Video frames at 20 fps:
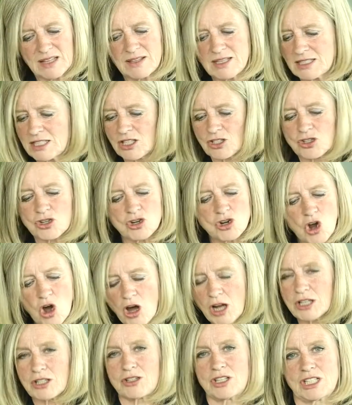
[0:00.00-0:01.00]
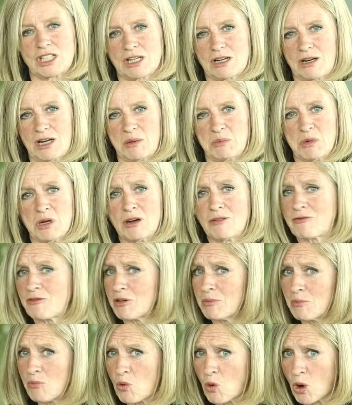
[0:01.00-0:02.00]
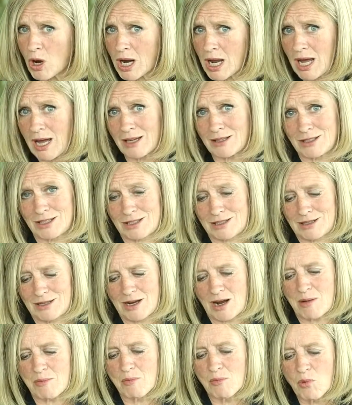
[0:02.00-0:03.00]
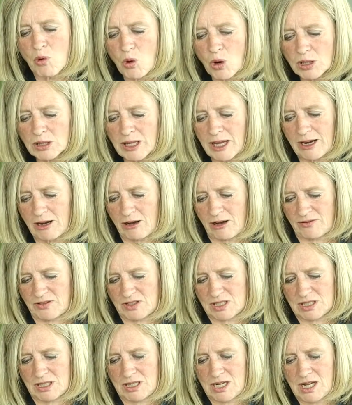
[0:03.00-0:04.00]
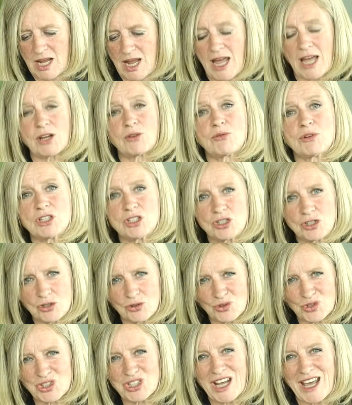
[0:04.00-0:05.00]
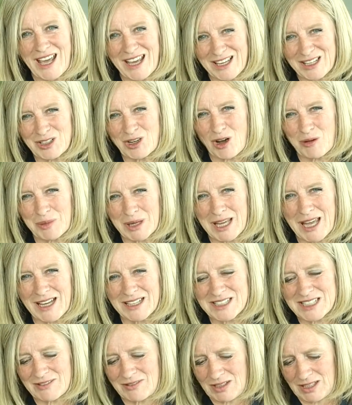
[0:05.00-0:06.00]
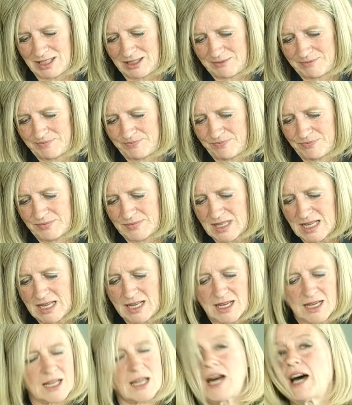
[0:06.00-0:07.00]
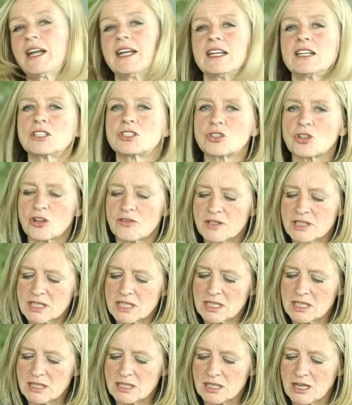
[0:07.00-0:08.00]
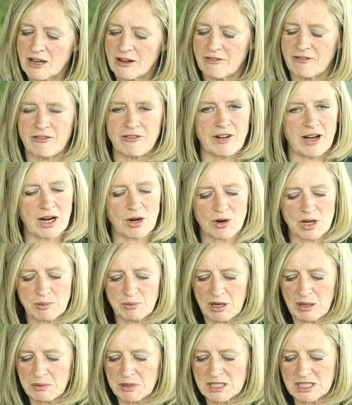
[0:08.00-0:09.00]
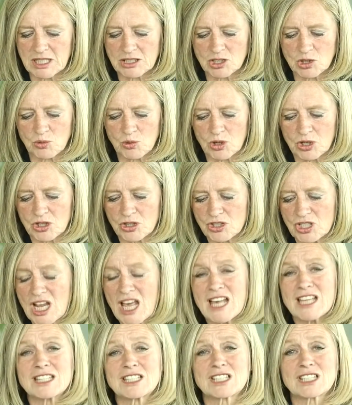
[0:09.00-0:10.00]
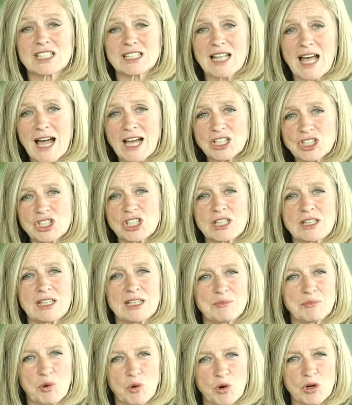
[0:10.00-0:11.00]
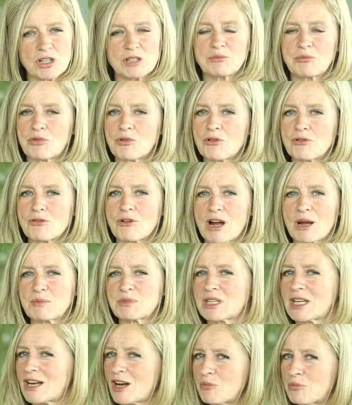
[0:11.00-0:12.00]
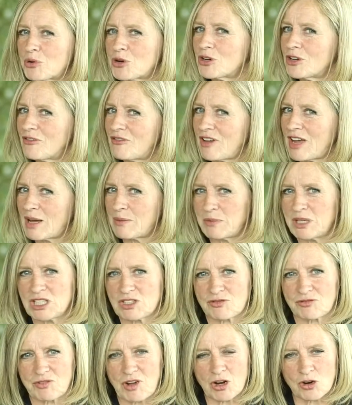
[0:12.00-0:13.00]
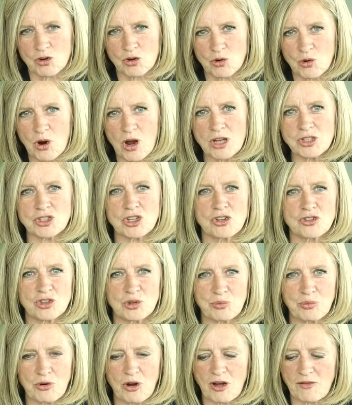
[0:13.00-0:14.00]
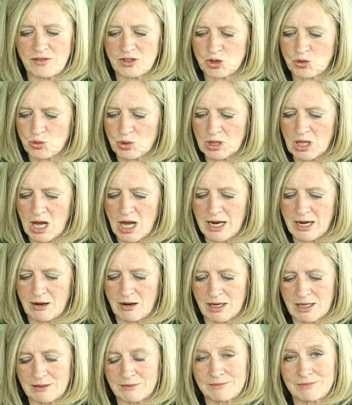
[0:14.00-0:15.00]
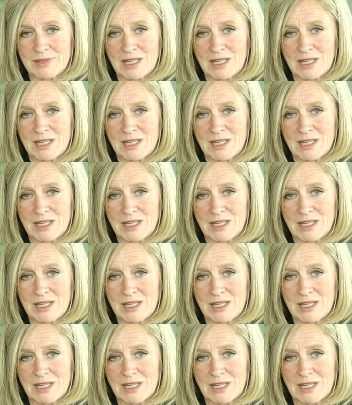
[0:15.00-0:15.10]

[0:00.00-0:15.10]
this is not the time for more cuts, more layoffs, and reduced economic activity. Cutting services, firing public sector workers, slashing the important programs that Alberta families across the province rely on